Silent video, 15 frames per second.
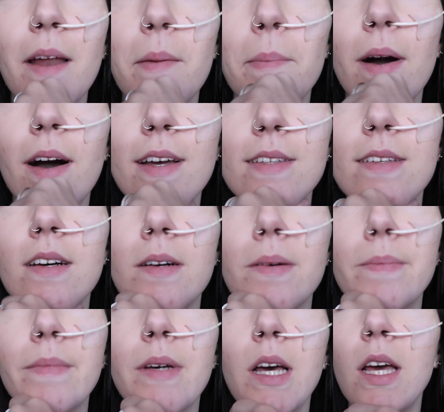and buy
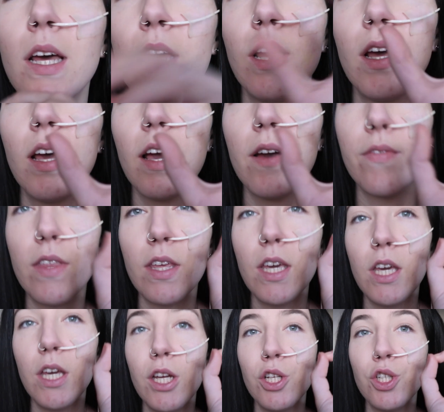some of
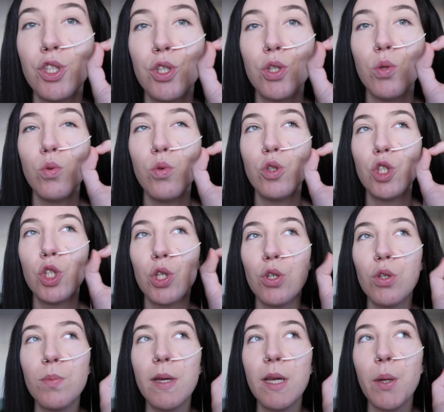the
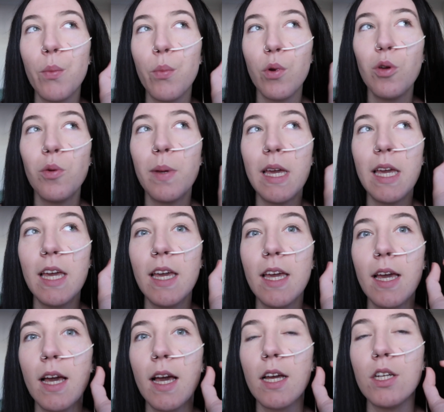Tubi
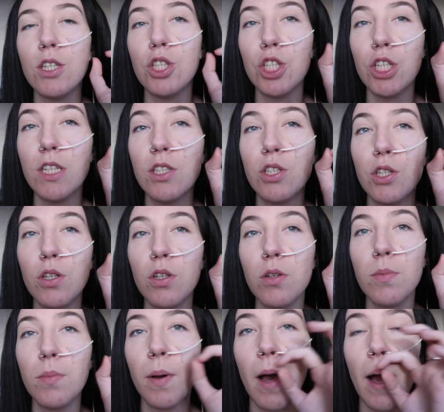Wubi
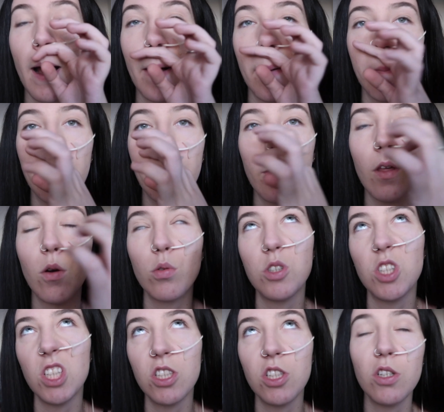G-tube,
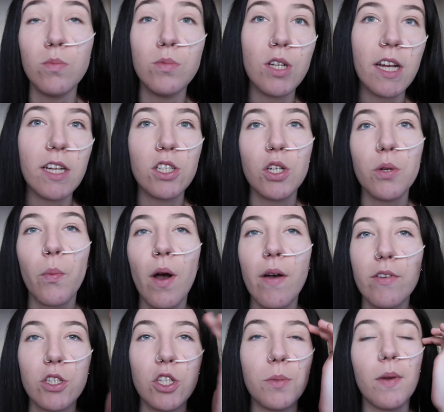G-tube, J-tube,
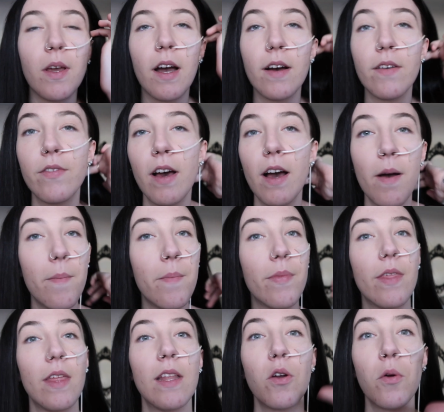whatever tube you have,
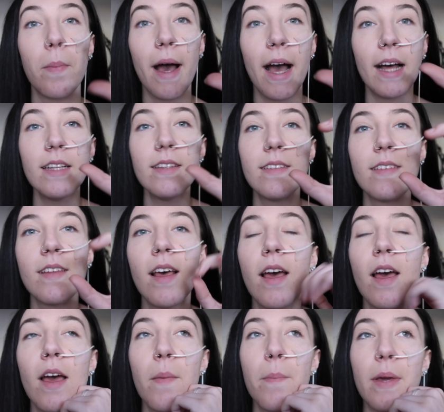the little pads,
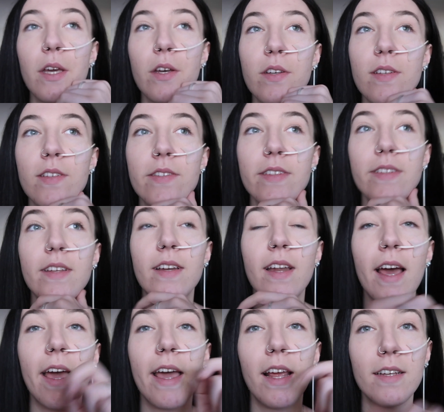because
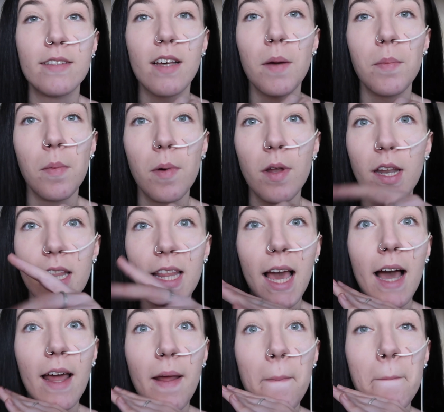today, Cyber Monday, they
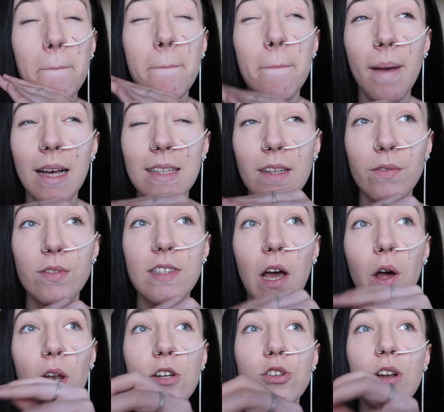had a massive
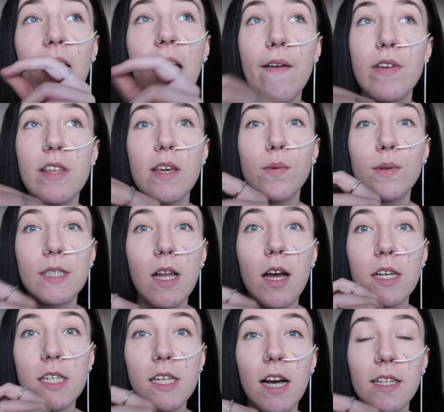sale. Literally everything was
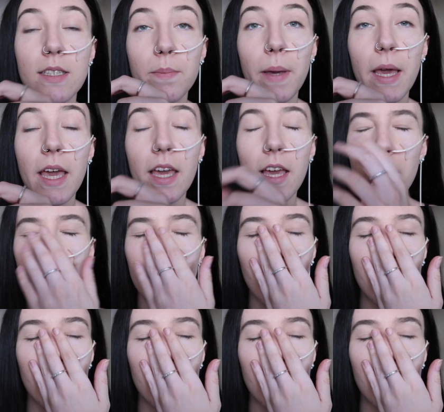99p,